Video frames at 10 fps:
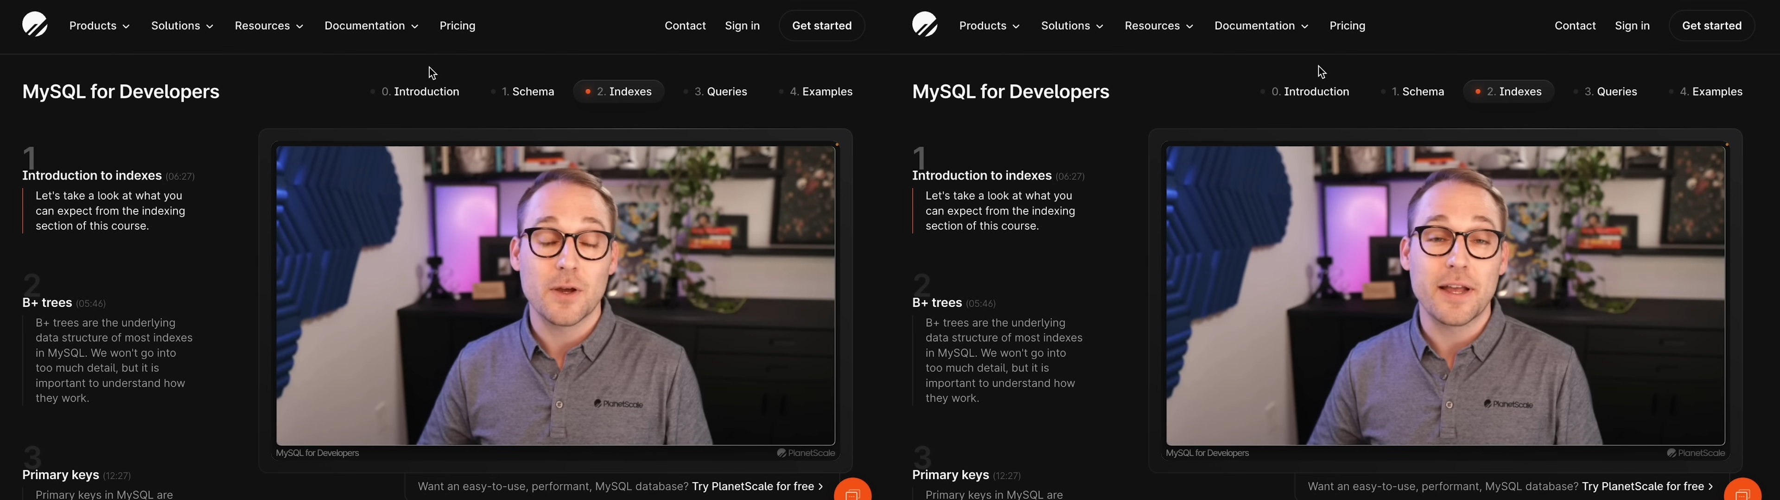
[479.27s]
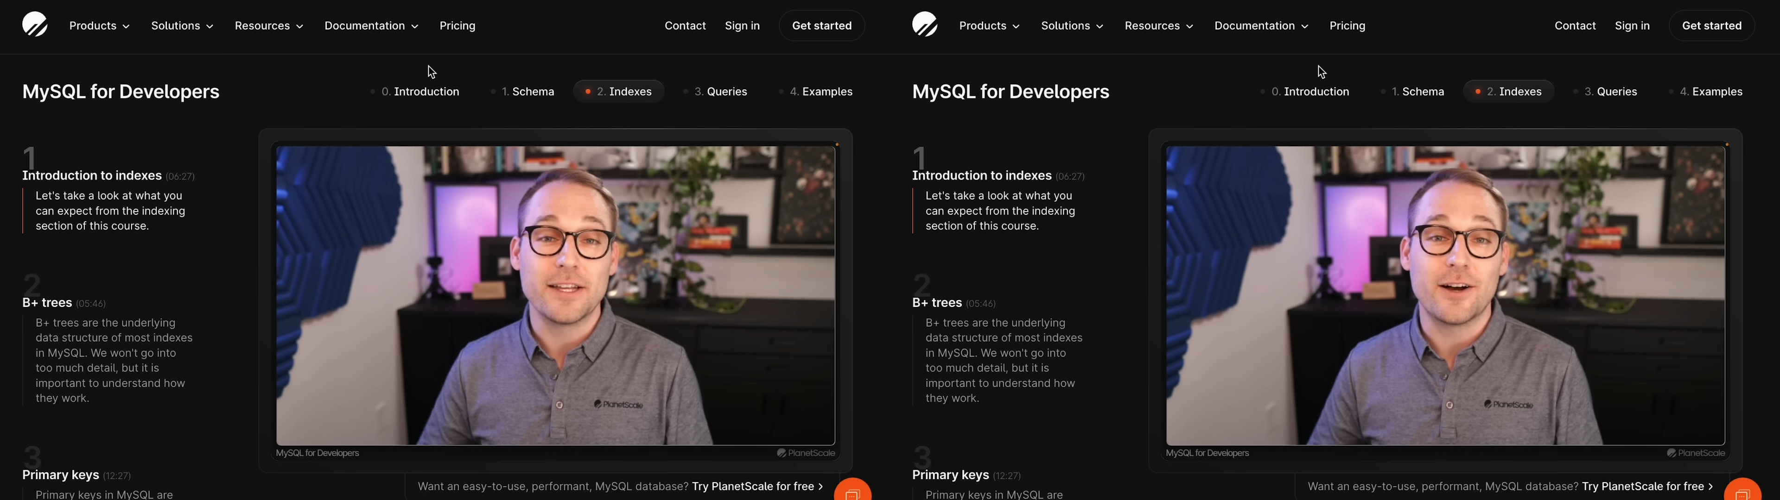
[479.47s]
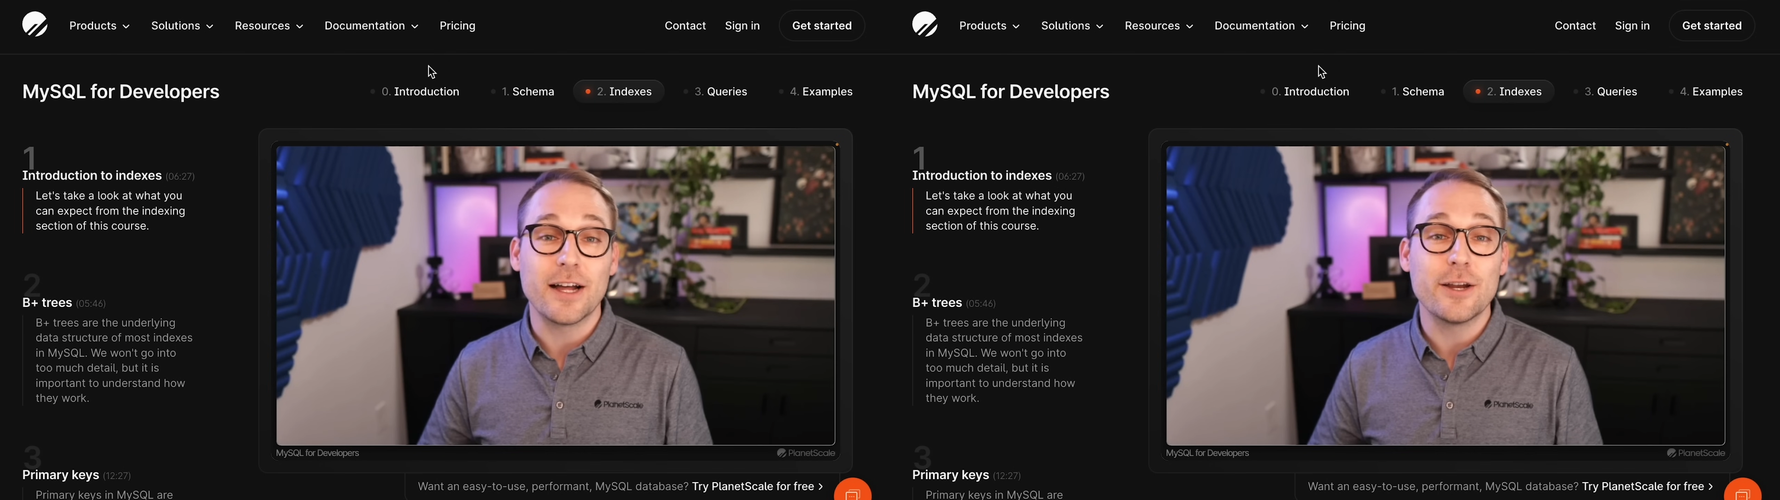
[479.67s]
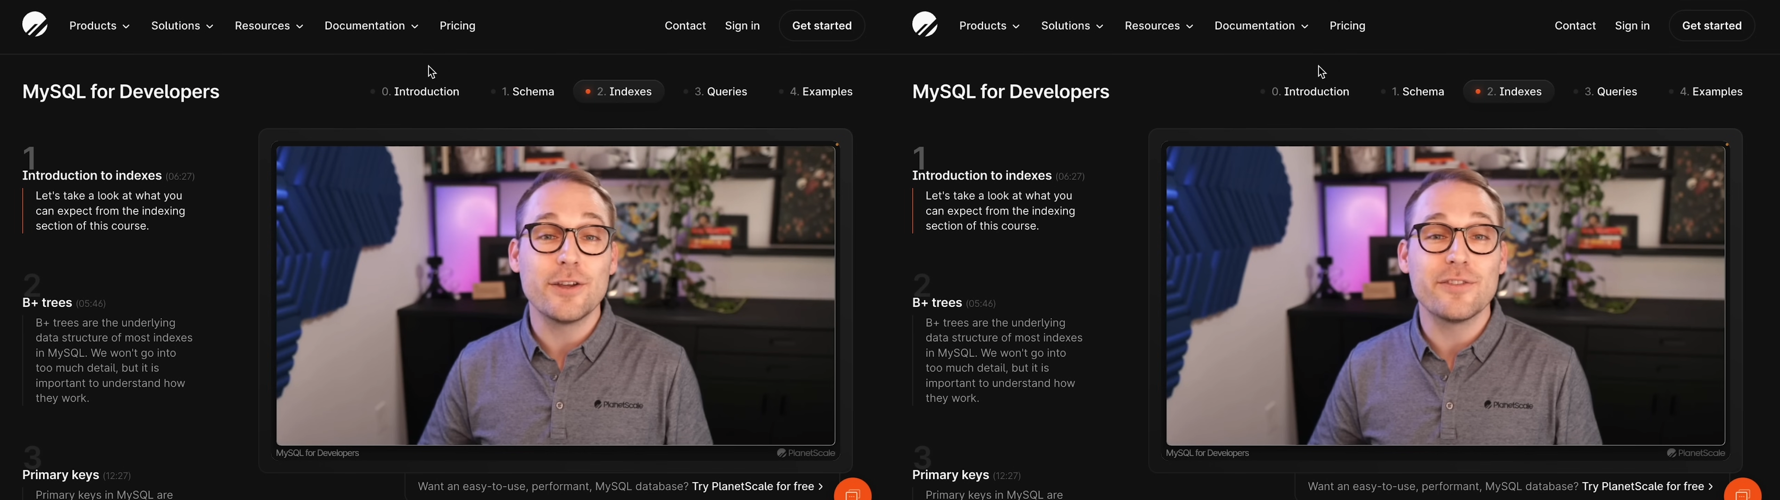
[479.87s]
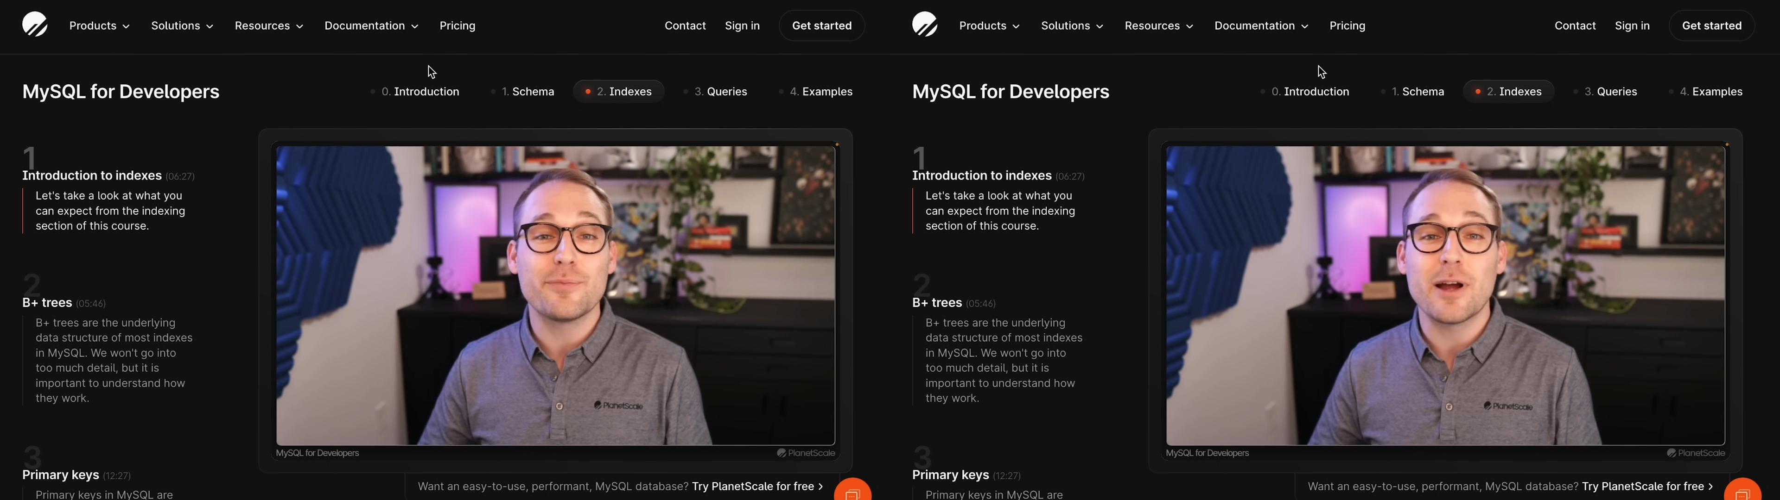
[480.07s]
And it's just
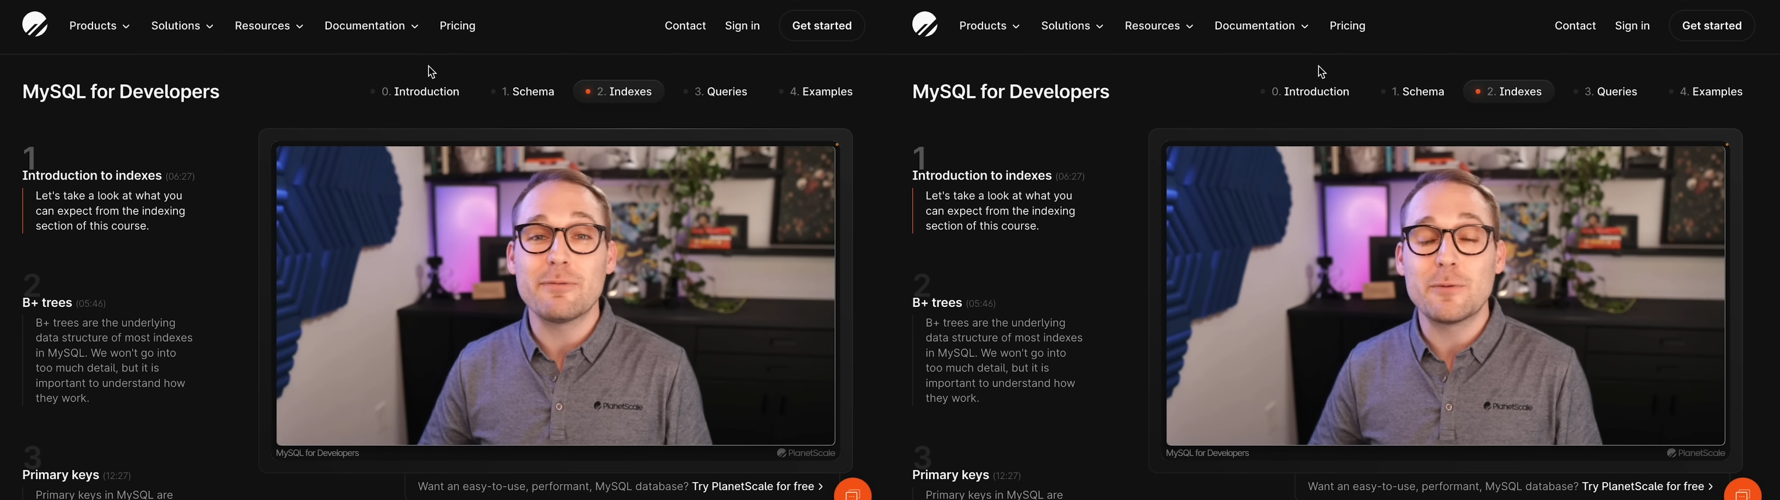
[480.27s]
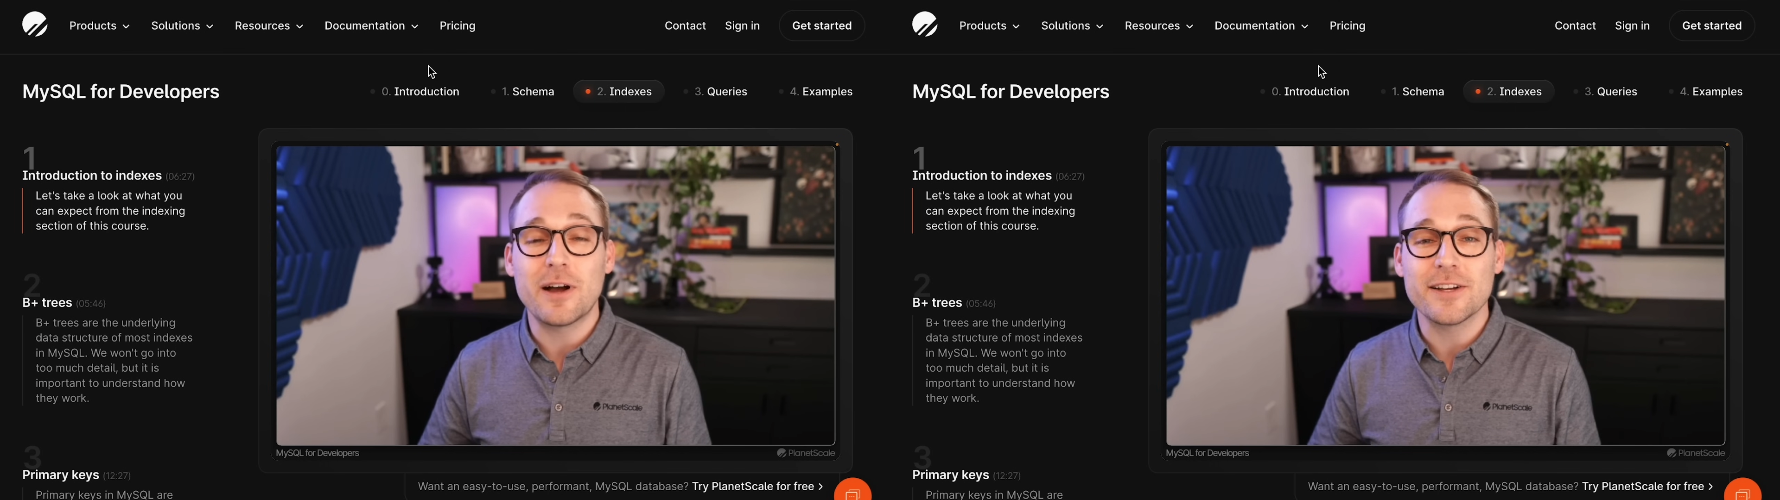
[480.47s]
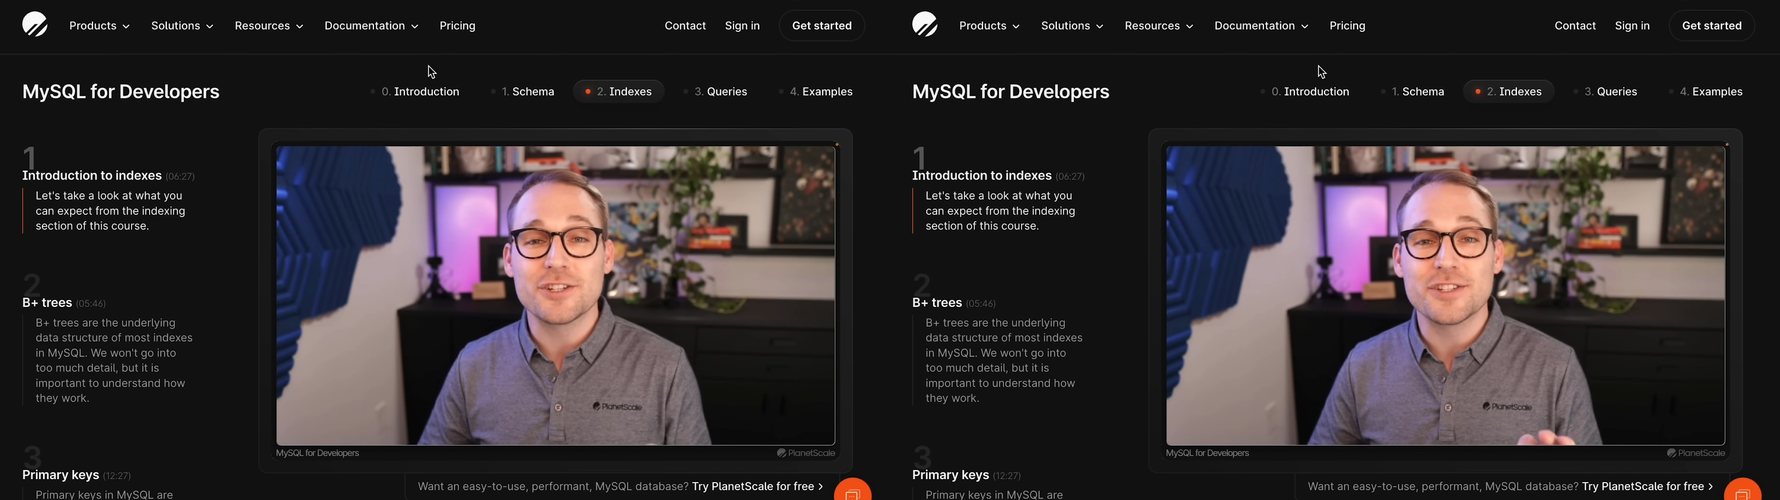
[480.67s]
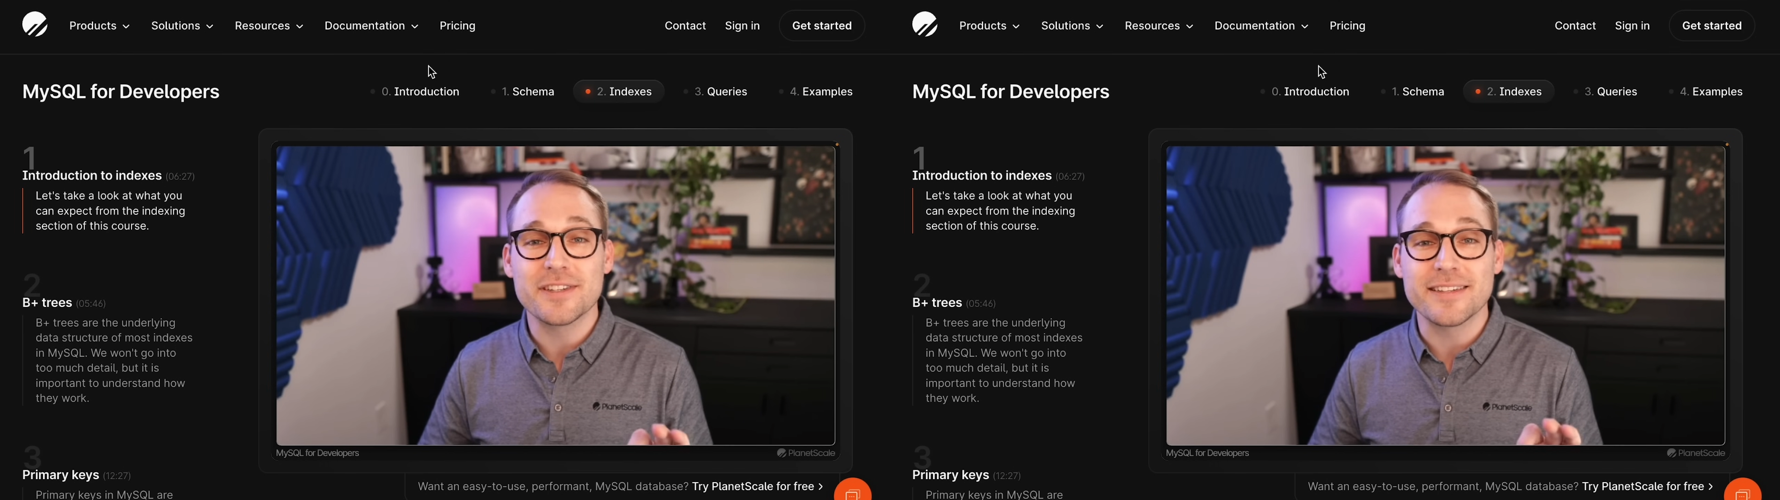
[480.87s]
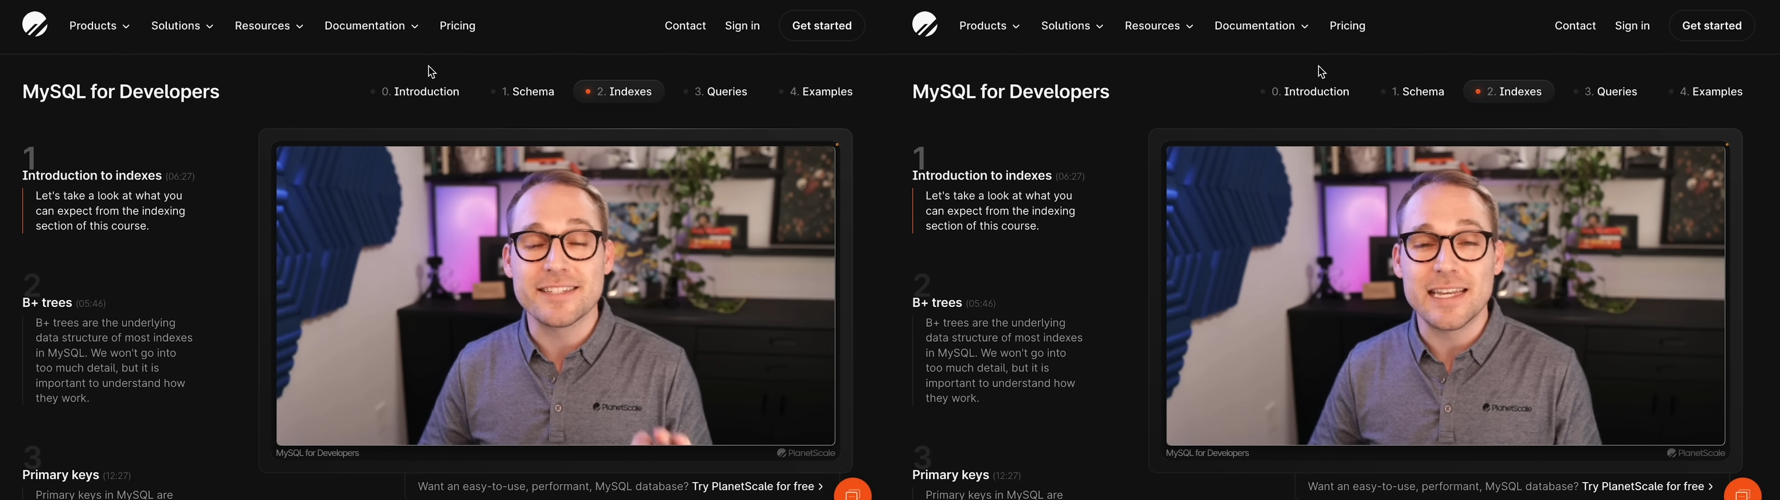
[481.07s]
me
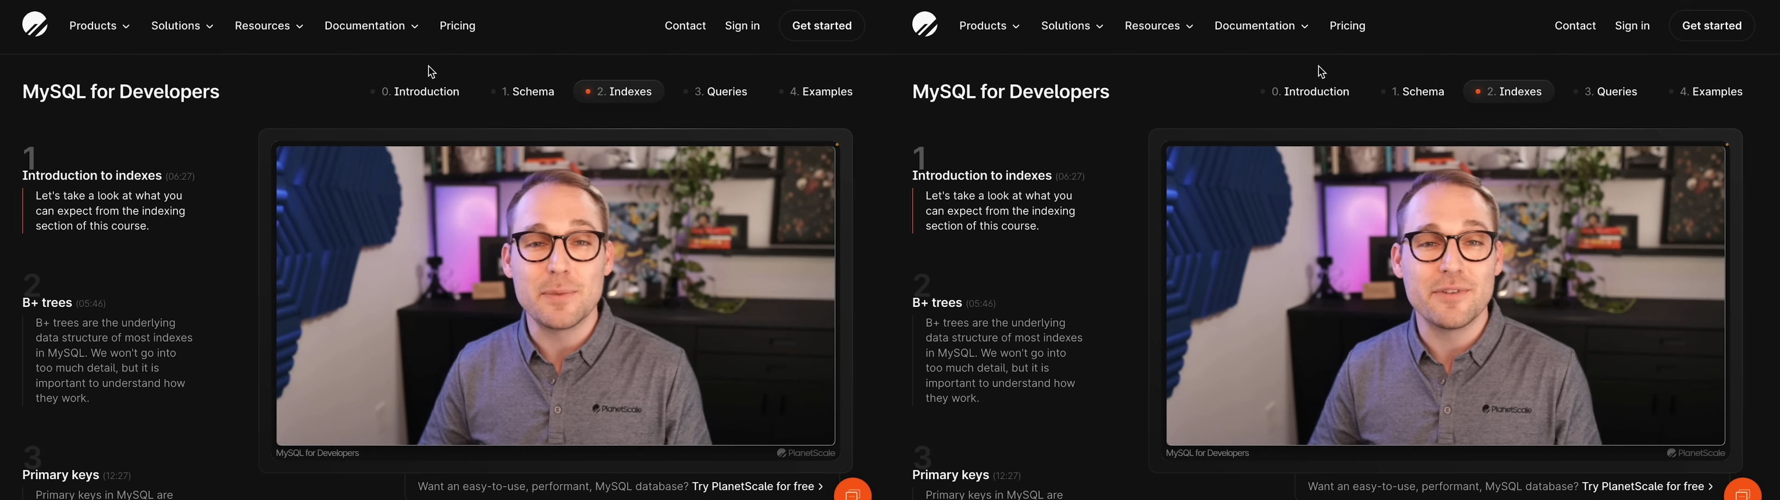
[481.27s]
talking about